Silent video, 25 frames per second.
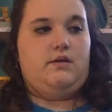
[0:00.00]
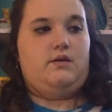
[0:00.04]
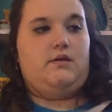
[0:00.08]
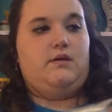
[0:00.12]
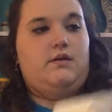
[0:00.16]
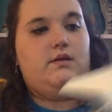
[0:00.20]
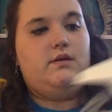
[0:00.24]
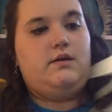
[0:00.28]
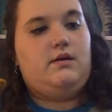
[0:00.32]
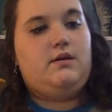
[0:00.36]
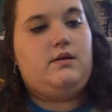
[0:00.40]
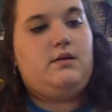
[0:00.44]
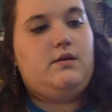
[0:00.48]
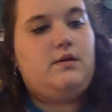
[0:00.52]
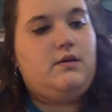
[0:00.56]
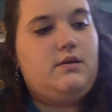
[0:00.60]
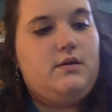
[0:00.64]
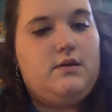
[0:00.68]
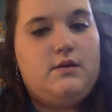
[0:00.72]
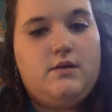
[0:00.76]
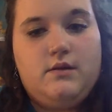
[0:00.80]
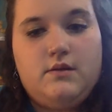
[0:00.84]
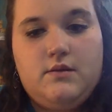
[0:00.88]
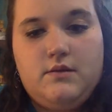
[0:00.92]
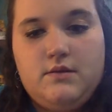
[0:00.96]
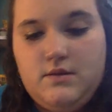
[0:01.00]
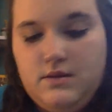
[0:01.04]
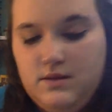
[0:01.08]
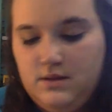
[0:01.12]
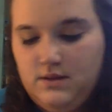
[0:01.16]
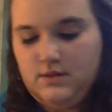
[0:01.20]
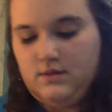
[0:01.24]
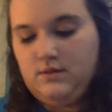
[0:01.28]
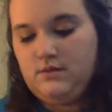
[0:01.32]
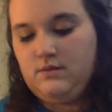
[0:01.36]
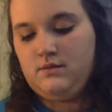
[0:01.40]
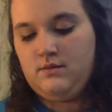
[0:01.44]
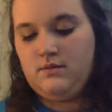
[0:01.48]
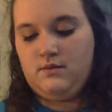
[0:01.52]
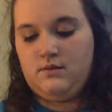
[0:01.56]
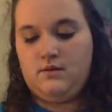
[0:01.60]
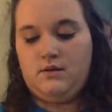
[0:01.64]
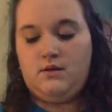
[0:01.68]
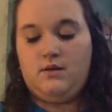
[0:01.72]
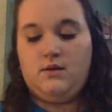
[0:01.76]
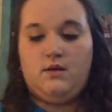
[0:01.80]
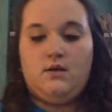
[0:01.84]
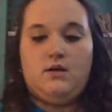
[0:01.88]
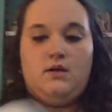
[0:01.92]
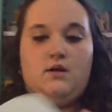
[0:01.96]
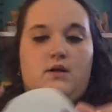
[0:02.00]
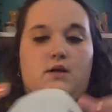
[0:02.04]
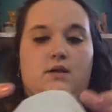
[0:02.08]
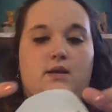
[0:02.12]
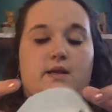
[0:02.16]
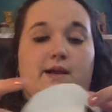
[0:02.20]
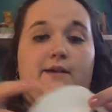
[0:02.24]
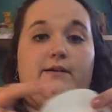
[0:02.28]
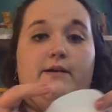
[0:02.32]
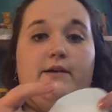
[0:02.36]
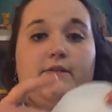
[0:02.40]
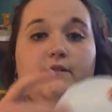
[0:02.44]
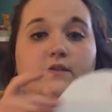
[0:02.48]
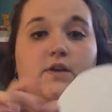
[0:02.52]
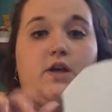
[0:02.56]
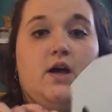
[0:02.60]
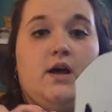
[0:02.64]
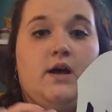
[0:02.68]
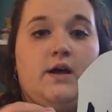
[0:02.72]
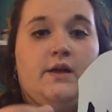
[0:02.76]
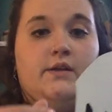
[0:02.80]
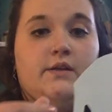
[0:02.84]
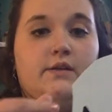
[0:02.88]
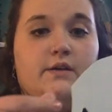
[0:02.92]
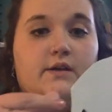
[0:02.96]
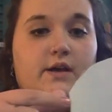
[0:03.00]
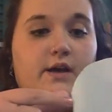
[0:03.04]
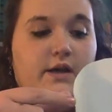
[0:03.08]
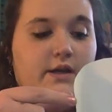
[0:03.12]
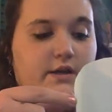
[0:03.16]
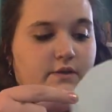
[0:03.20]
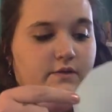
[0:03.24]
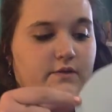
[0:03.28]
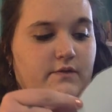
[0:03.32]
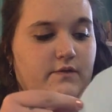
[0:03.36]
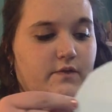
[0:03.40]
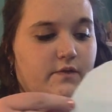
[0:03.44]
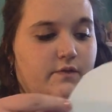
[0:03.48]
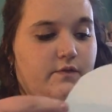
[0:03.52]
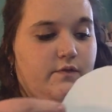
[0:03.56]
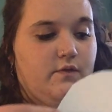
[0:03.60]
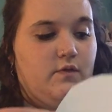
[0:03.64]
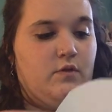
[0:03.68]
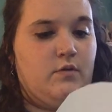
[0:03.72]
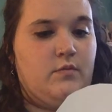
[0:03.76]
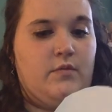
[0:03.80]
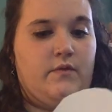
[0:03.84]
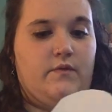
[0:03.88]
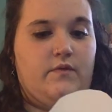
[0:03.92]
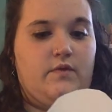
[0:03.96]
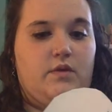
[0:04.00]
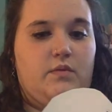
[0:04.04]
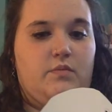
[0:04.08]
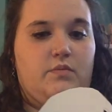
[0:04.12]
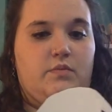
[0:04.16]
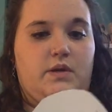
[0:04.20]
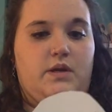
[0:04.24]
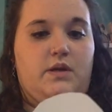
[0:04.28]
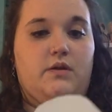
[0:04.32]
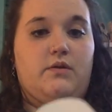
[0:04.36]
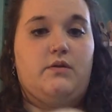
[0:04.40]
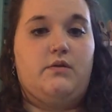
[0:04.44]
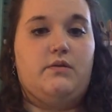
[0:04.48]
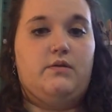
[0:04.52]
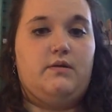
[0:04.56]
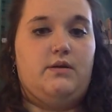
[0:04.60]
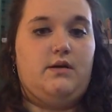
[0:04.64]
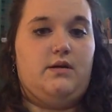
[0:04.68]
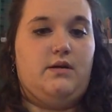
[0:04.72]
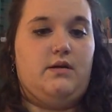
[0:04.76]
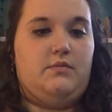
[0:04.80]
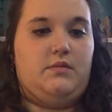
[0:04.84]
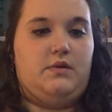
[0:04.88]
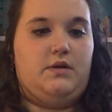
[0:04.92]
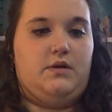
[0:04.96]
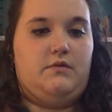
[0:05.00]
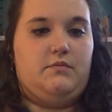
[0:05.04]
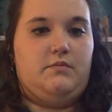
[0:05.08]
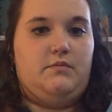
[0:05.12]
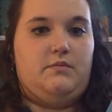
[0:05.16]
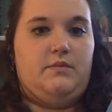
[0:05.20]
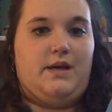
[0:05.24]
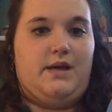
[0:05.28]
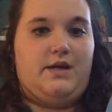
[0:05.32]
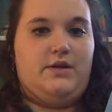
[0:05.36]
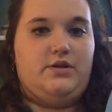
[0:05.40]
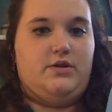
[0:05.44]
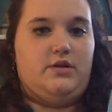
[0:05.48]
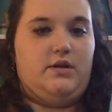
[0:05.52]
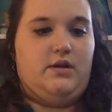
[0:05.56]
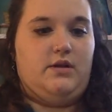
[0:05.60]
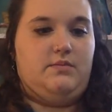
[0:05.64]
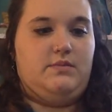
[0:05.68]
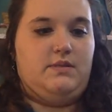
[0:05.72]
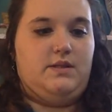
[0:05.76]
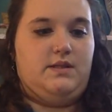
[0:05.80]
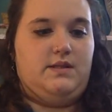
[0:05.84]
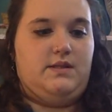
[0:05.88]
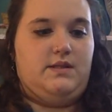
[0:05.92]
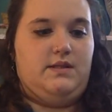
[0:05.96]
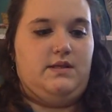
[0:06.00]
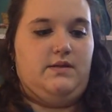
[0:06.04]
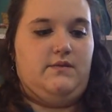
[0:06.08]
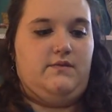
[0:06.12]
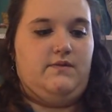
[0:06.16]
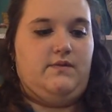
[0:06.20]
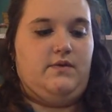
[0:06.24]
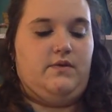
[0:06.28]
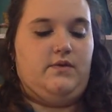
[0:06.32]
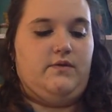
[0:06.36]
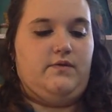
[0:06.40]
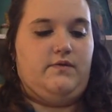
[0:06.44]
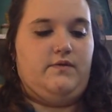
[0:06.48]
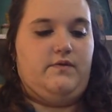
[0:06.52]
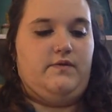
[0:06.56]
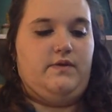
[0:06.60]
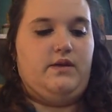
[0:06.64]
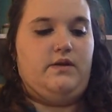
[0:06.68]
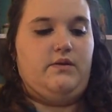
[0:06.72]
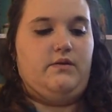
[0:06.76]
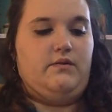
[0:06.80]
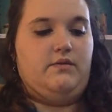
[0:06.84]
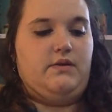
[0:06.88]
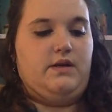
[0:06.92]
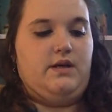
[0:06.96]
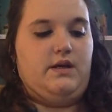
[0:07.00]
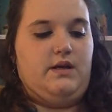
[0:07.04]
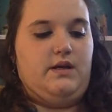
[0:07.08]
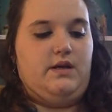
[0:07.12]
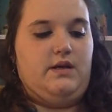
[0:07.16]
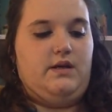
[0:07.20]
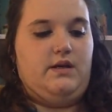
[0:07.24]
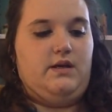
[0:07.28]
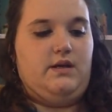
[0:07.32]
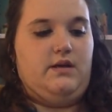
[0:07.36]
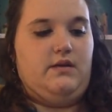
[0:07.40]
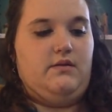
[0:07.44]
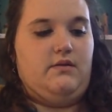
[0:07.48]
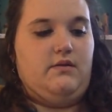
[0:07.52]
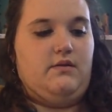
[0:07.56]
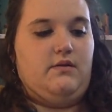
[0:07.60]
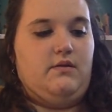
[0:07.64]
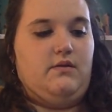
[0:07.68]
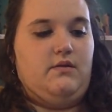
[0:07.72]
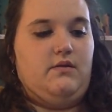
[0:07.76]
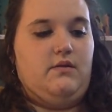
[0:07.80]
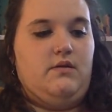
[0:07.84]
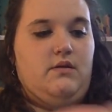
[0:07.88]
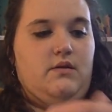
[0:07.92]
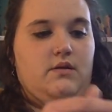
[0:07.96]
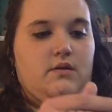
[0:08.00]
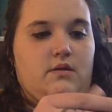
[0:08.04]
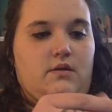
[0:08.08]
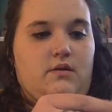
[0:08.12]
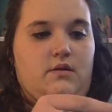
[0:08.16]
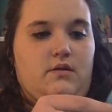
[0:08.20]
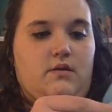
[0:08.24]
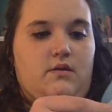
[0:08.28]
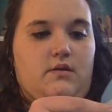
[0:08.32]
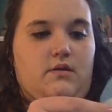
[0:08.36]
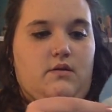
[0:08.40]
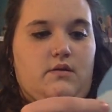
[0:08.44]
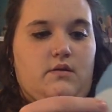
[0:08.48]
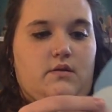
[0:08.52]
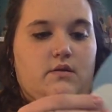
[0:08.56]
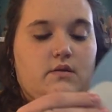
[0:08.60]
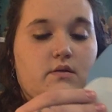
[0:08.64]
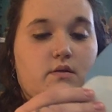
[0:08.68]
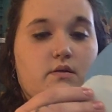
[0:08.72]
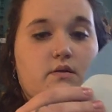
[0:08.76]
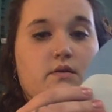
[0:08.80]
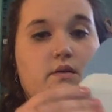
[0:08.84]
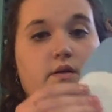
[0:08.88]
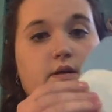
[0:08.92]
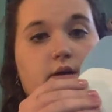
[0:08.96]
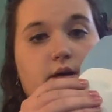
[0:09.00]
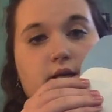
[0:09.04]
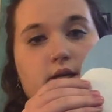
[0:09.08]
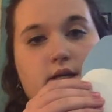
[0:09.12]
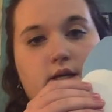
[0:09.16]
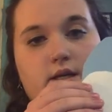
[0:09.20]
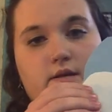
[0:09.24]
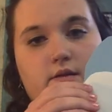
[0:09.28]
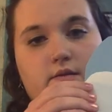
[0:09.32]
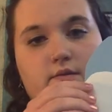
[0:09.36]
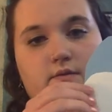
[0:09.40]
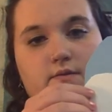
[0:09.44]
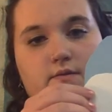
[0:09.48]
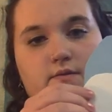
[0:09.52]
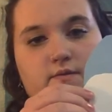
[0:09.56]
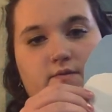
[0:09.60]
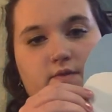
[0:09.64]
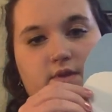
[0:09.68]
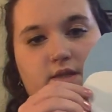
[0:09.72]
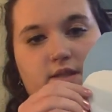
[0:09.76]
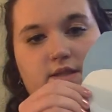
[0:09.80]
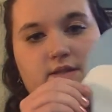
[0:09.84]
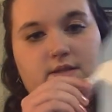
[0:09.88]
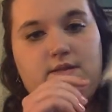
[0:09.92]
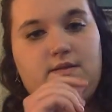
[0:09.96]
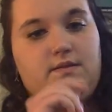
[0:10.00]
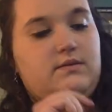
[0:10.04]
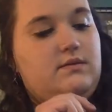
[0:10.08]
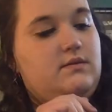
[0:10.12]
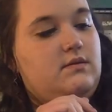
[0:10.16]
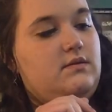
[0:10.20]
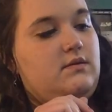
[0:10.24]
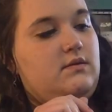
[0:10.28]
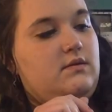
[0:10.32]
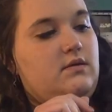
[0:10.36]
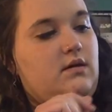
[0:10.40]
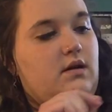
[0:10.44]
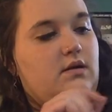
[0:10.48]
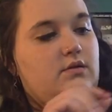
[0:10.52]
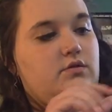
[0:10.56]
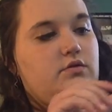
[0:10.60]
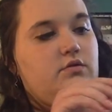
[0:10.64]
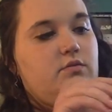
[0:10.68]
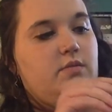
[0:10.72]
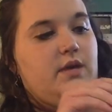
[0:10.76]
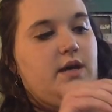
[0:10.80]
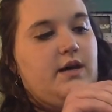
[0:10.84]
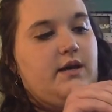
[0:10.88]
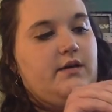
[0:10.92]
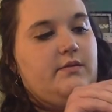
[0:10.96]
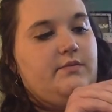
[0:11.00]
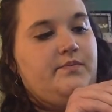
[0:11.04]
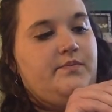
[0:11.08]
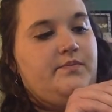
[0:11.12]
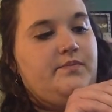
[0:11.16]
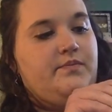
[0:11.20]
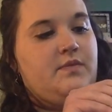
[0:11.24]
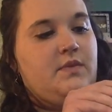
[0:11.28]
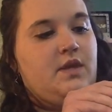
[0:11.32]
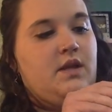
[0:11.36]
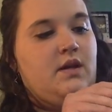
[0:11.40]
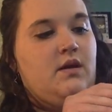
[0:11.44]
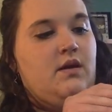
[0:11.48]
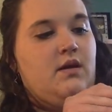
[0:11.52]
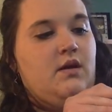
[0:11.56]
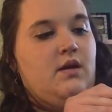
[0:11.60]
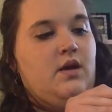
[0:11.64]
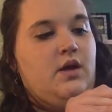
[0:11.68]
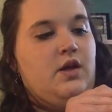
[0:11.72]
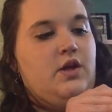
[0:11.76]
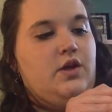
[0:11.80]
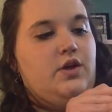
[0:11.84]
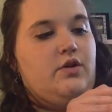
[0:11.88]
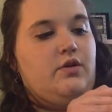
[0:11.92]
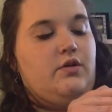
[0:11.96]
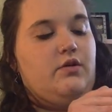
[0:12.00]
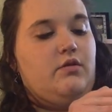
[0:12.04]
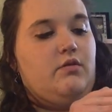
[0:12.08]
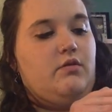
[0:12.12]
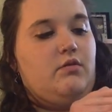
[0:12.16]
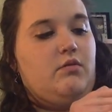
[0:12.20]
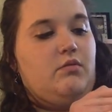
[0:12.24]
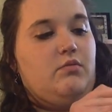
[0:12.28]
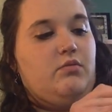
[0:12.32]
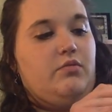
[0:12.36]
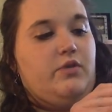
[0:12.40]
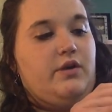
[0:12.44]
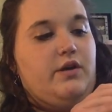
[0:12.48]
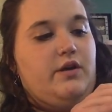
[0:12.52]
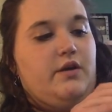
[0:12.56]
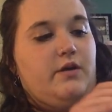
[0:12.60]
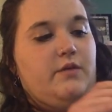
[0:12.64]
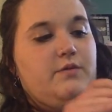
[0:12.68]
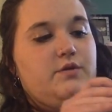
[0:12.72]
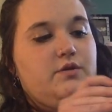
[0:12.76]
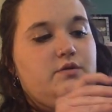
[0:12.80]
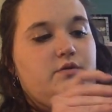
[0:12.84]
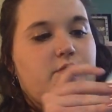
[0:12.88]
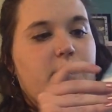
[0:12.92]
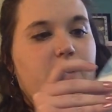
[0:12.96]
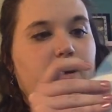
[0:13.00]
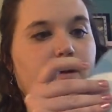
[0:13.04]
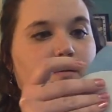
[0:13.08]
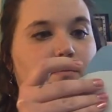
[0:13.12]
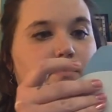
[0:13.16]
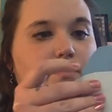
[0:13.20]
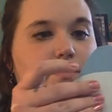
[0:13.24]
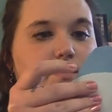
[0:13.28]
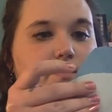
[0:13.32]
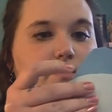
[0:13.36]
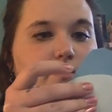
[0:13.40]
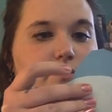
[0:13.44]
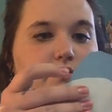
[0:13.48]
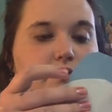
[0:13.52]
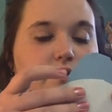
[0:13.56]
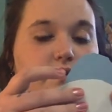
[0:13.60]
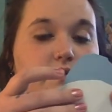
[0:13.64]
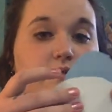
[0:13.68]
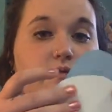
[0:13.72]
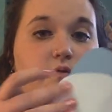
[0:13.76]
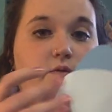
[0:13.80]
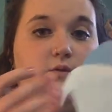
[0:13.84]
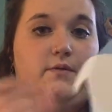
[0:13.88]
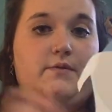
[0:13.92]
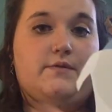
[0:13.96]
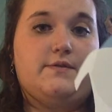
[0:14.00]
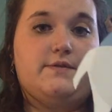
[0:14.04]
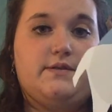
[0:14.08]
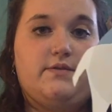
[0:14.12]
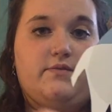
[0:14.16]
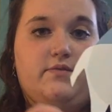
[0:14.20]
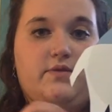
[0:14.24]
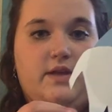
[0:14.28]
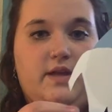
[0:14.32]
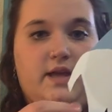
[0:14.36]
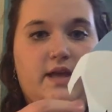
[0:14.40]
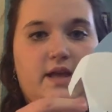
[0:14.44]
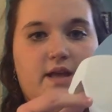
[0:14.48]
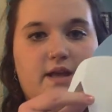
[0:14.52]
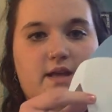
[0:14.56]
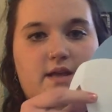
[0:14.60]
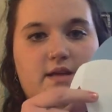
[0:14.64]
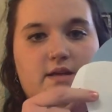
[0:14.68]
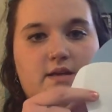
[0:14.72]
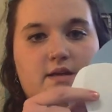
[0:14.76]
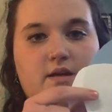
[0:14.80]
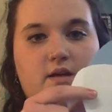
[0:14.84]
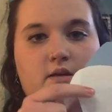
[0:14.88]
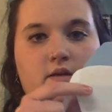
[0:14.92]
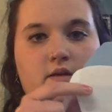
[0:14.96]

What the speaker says: and now I've got kind of the form of the beard. I'm going to match it up to see if it'll fit okay here, and it fits not too bad. You're going to bring it up to about 3/4 of the egg.